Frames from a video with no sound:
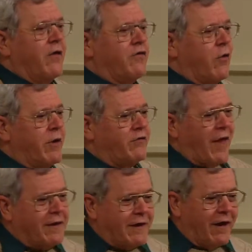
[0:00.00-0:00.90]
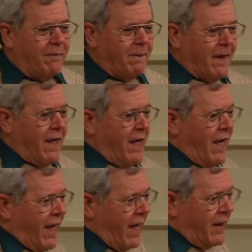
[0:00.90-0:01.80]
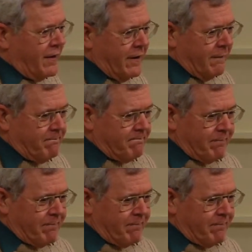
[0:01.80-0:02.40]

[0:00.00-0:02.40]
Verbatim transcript: So we sat down, and